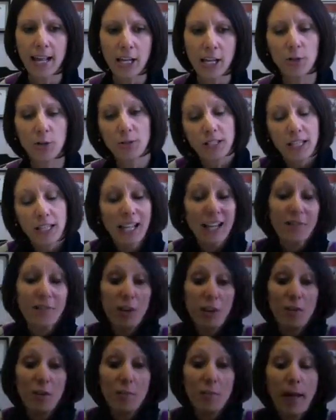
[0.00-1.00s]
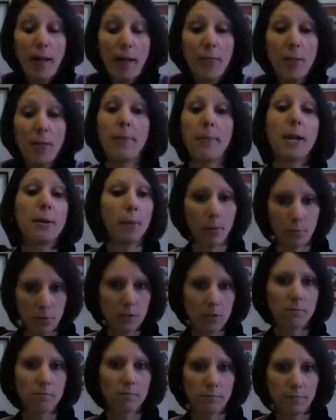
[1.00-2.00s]
you know, see if you even met the
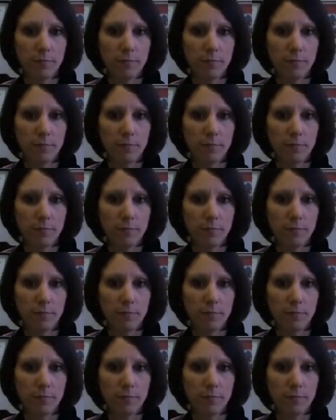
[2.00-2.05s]
minimums.